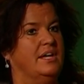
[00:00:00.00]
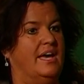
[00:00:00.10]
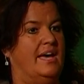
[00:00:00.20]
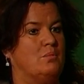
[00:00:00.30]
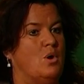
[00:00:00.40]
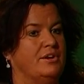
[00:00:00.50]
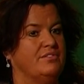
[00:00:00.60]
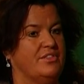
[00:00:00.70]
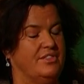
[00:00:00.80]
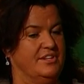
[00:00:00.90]
And one of
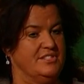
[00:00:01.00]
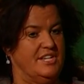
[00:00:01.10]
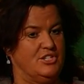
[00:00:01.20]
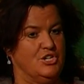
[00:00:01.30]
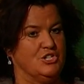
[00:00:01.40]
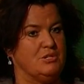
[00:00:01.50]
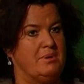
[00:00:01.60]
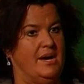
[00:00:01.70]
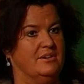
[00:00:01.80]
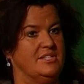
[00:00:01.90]
the things they talked
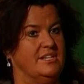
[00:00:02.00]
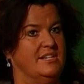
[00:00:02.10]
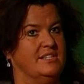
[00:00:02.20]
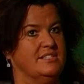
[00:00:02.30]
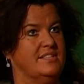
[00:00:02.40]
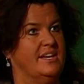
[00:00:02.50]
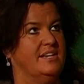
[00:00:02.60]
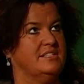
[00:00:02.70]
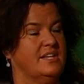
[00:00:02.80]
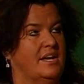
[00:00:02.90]
about is that